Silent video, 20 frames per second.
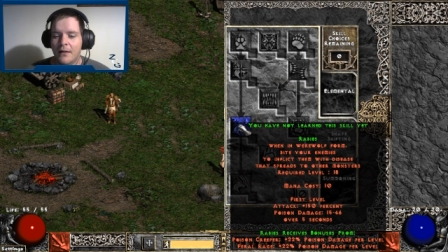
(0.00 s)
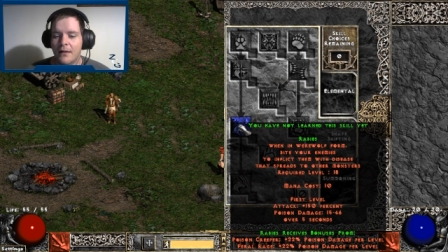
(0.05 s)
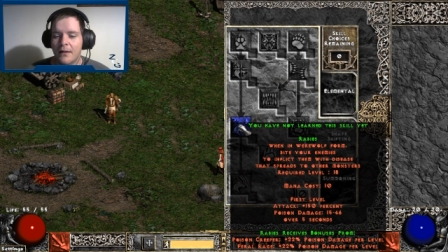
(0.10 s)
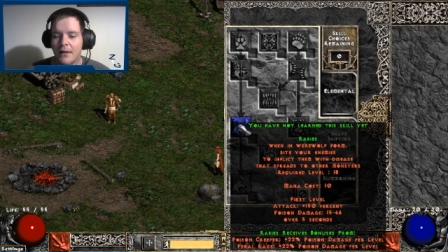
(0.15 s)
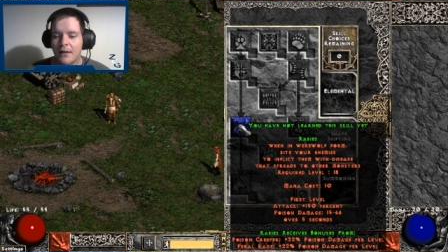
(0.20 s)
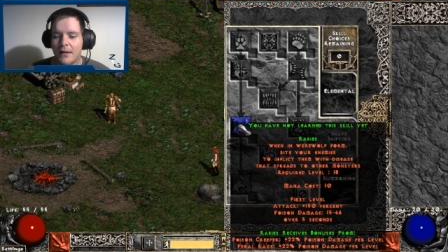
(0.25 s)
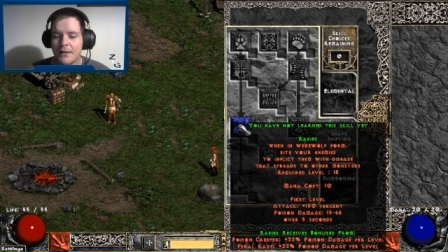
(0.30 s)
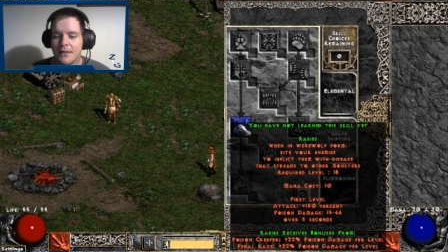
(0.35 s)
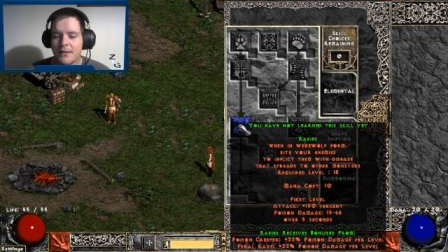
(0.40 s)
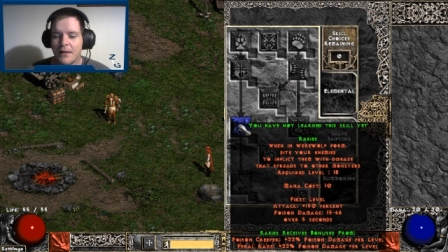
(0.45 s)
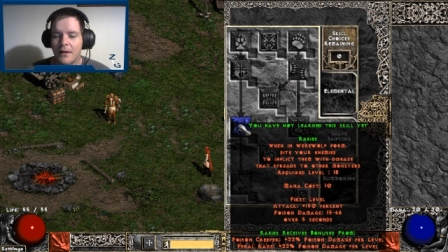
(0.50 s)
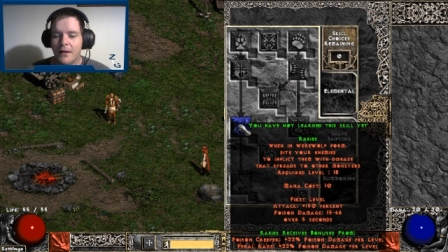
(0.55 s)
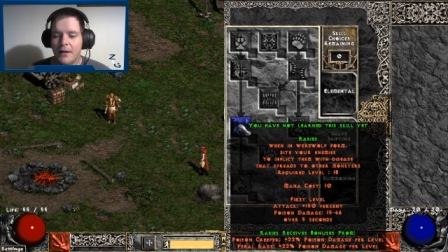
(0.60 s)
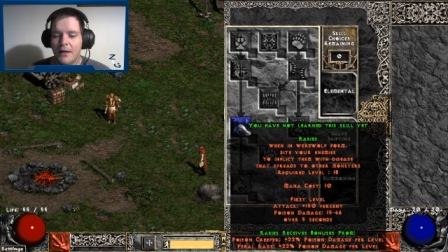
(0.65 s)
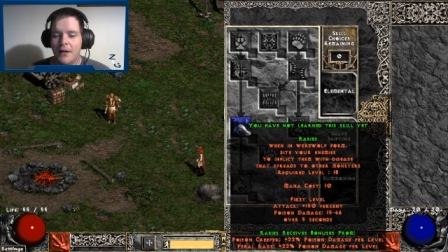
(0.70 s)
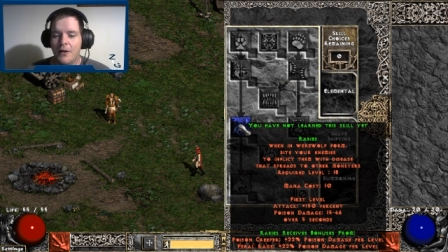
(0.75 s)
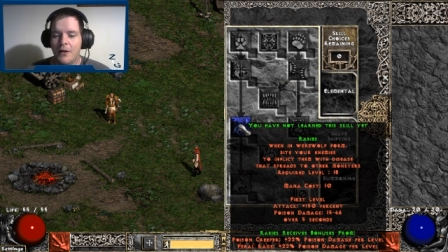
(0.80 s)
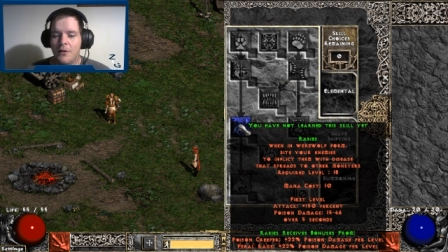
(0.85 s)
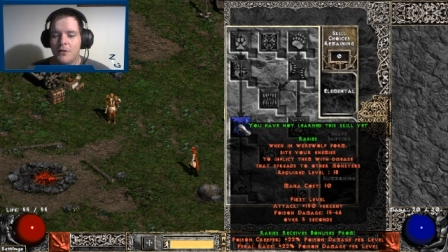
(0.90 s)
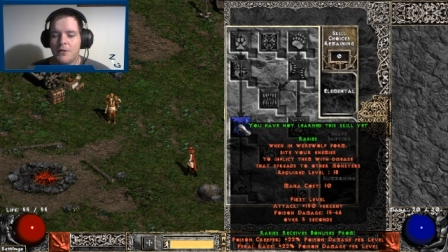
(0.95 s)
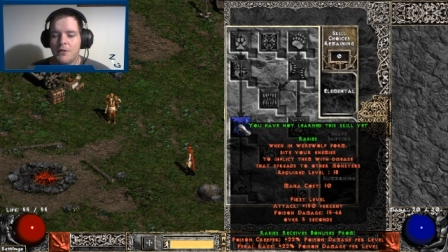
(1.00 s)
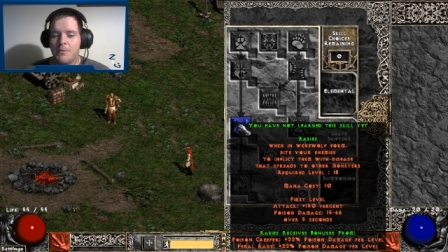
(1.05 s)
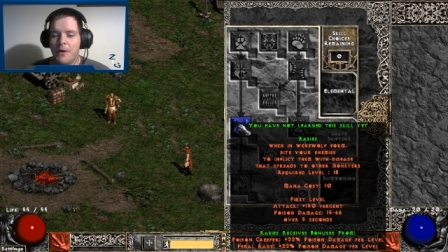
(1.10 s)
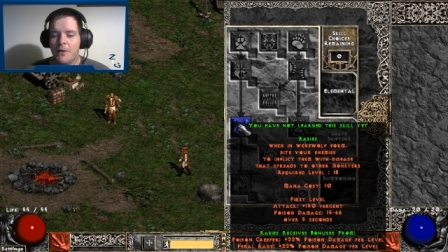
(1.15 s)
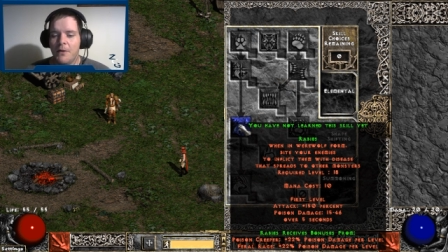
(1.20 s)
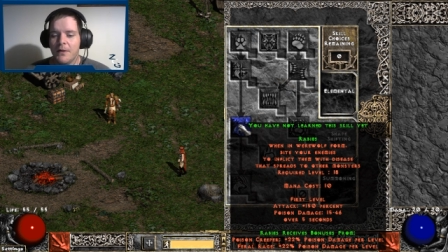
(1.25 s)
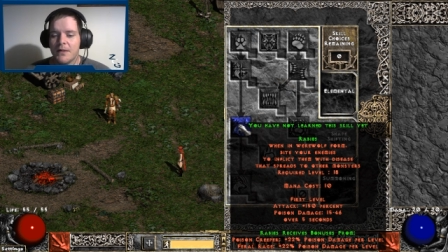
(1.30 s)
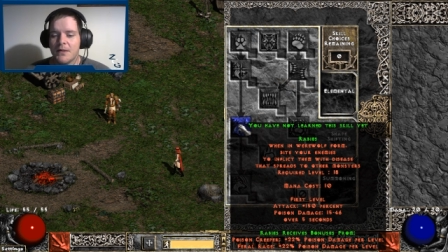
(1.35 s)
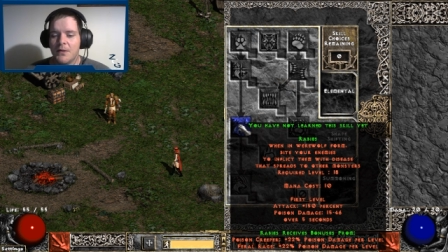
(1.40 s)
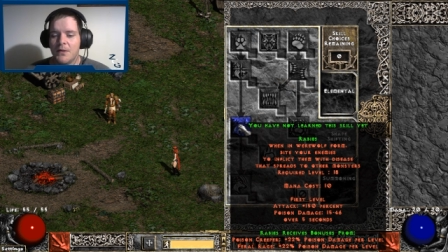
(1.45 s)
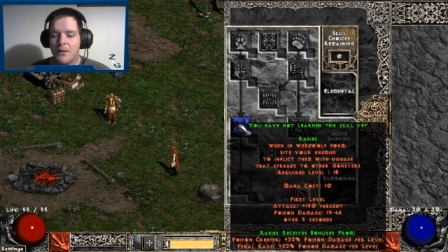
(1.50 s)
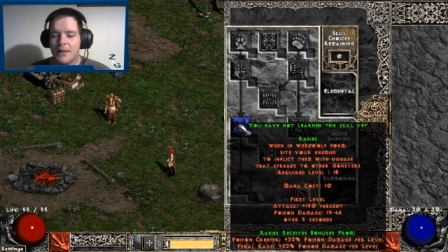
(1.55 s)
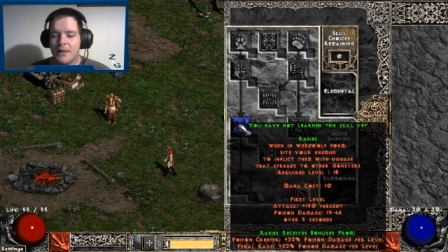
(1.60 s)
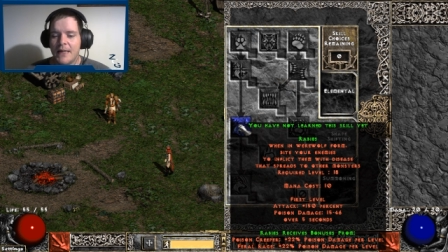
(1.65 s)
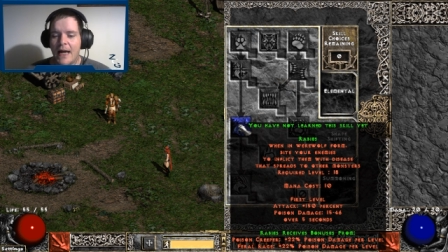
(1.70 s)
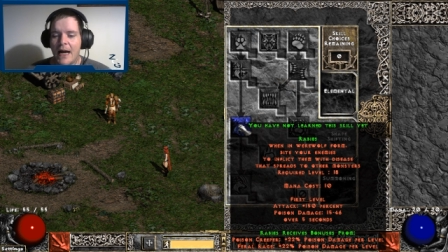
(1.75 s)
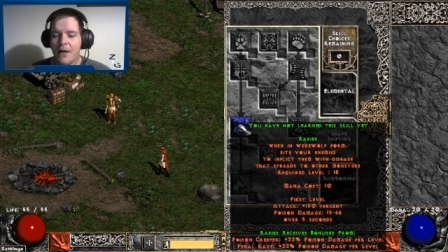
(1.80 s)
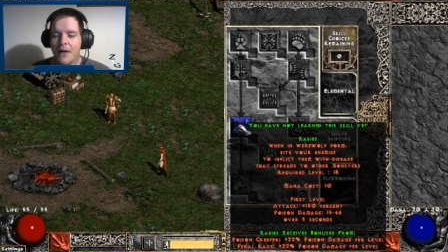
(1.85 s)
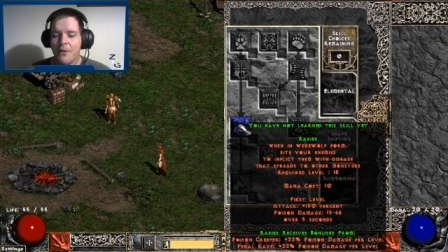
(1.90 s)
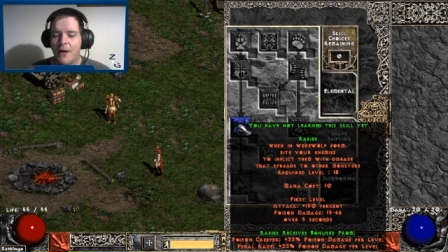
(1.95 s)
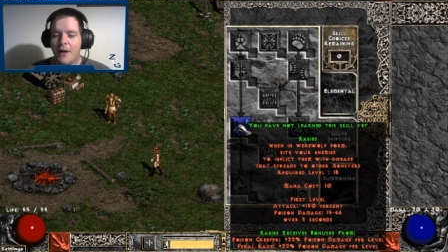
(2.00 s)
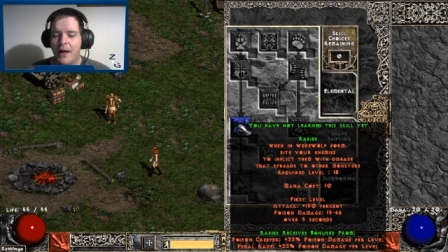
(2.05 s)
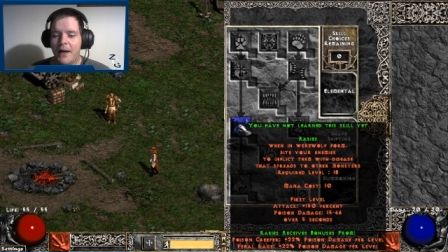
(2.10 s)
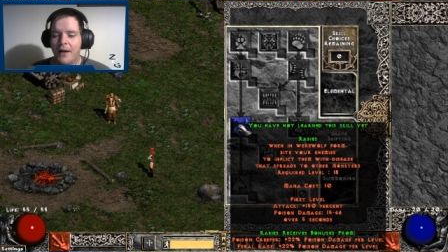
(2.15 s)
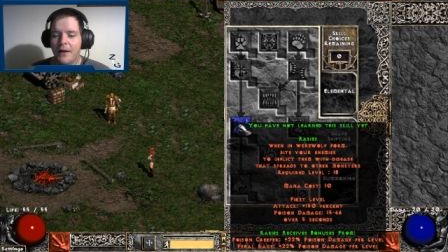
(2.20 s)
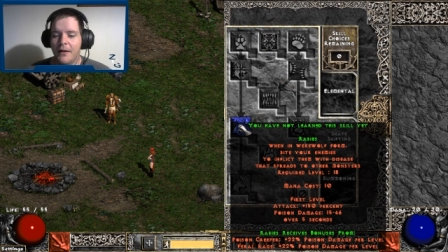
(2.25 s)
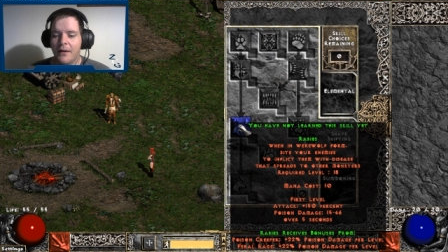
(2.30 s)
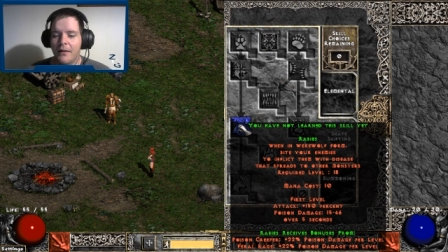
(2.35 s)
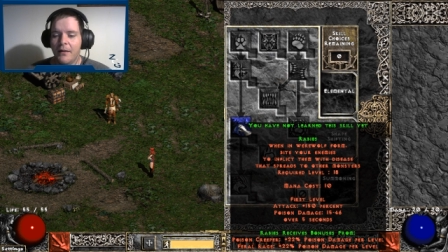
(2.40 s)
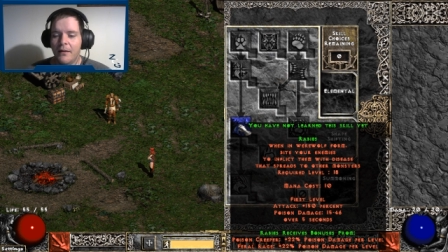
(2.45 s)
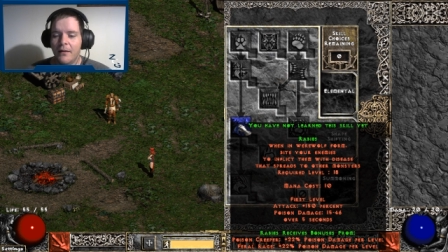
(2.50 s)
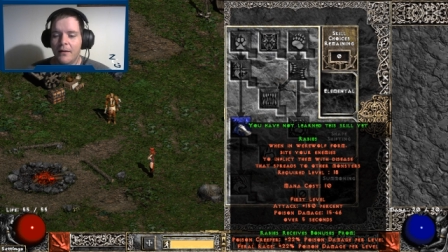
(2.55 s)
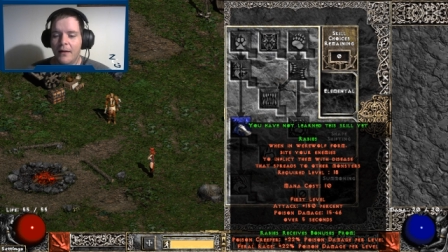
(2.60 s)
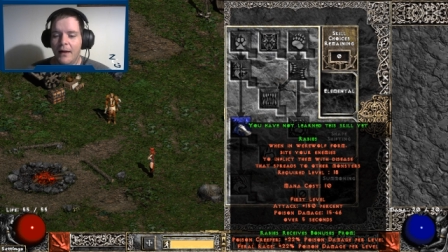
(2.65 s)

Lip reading: It's a huge bonus to attack rating